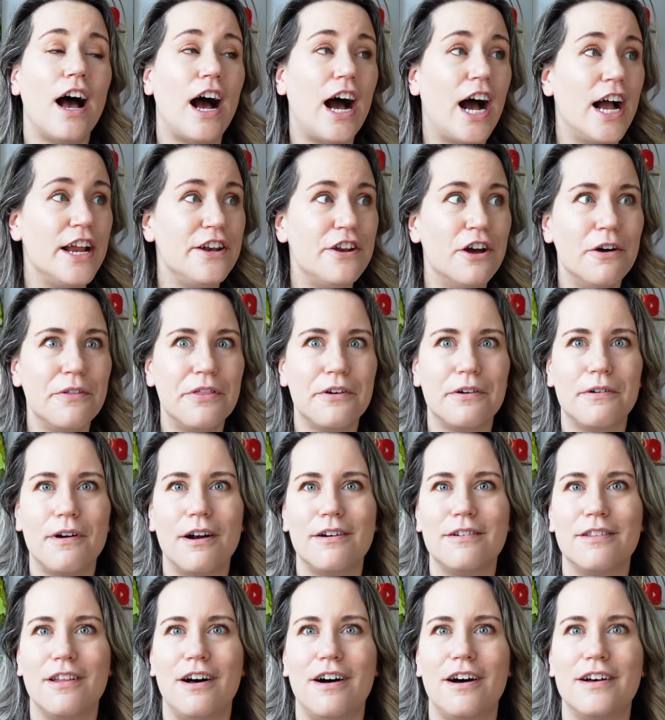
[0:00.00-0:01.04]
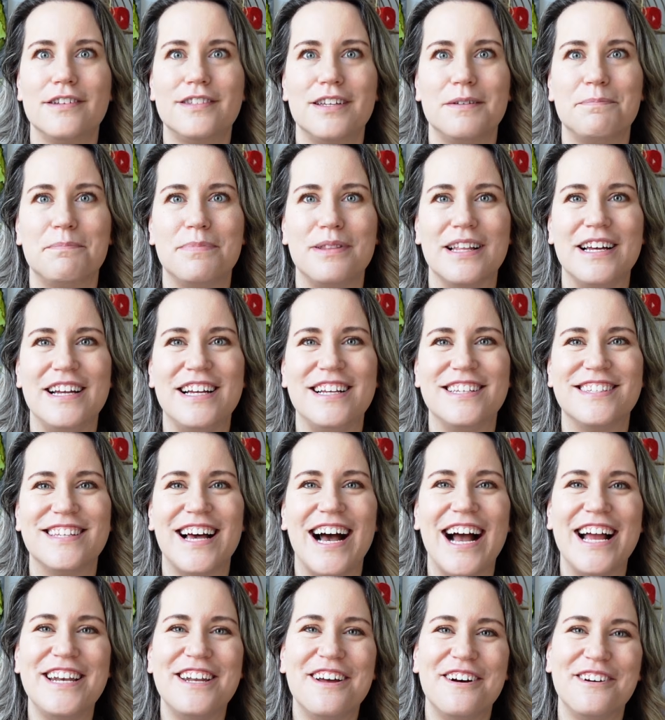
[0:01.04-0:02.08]
I know there are laws in place.
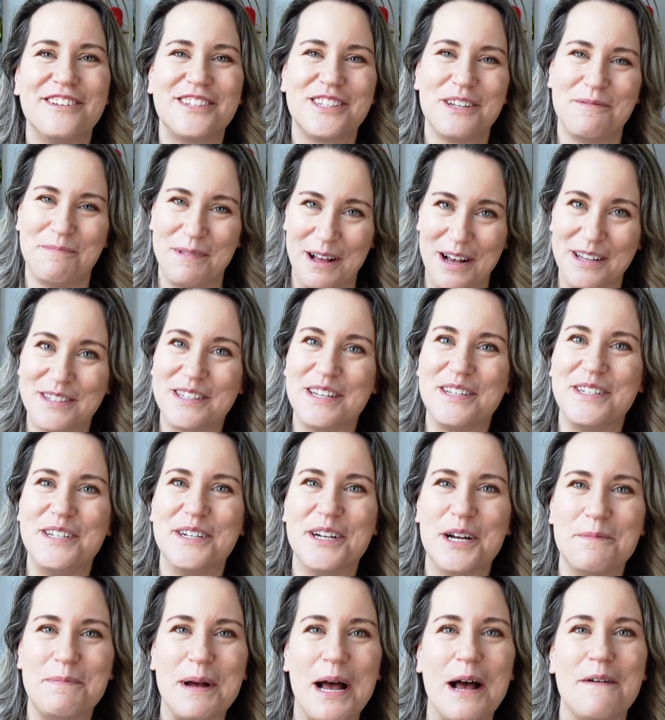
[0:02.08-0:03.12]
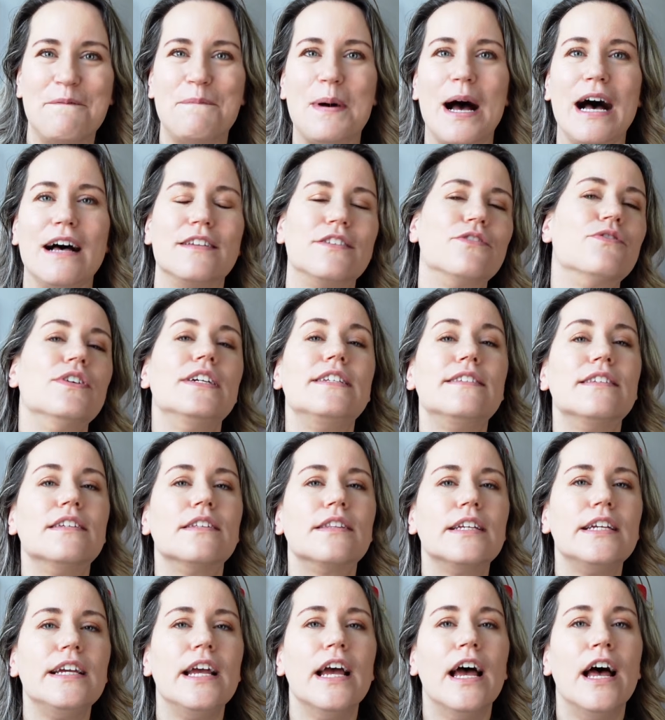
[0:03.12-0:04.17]
I know some laws in Europe have passed
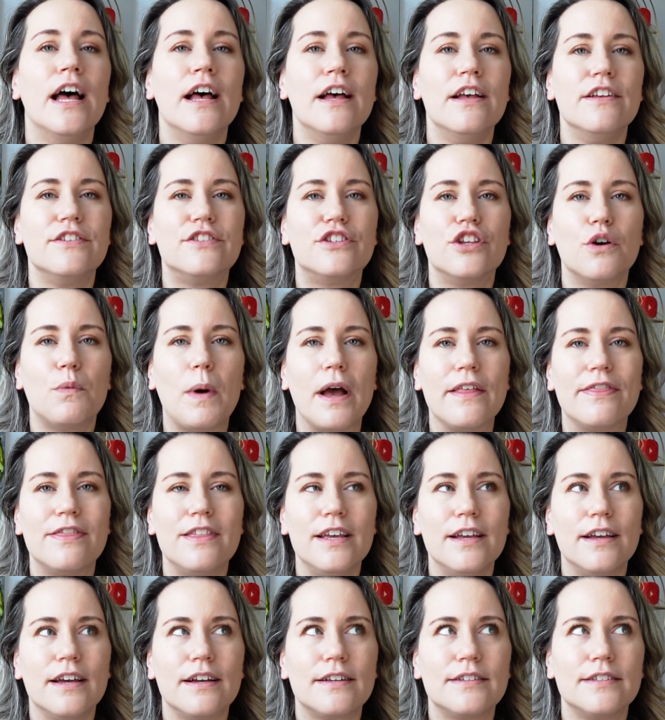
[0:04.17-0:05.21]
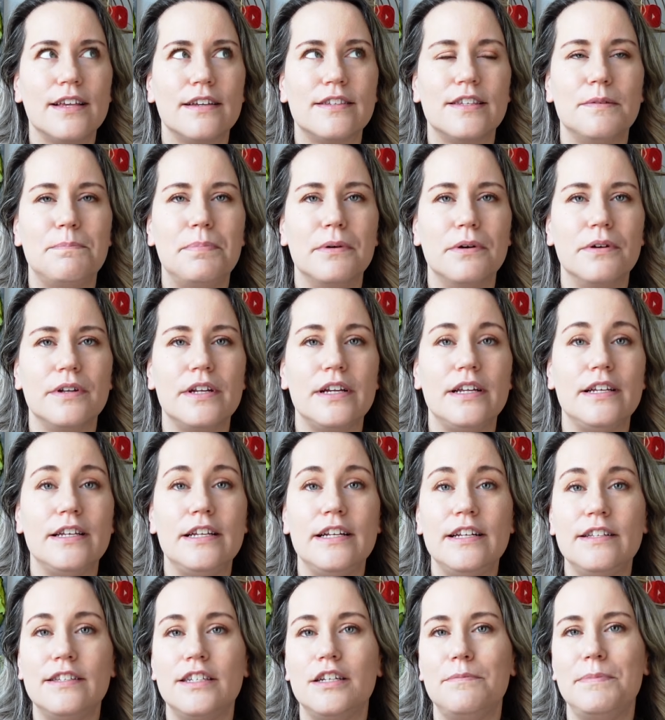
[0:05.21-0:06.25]
recently, so I think accessibility
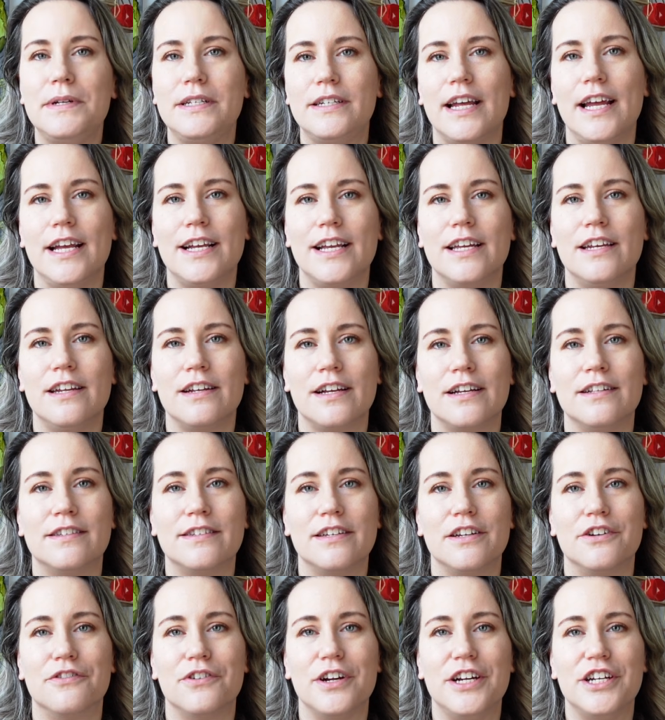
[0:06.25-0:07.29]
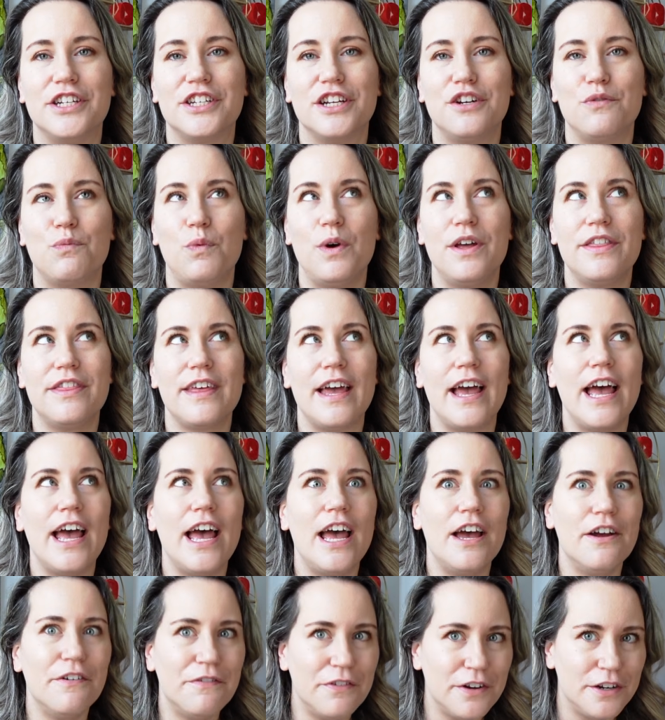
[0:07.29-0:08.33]
needs to be taken in consideration with
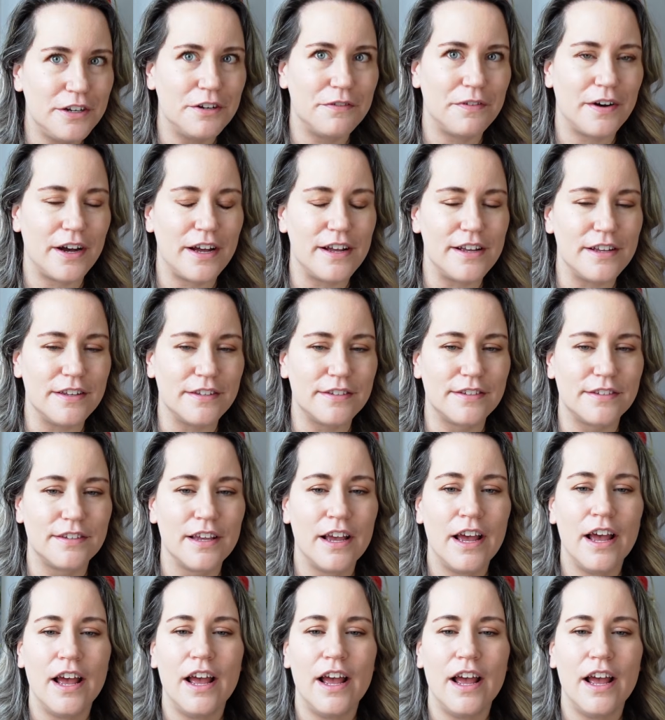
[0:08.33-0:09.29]
every device.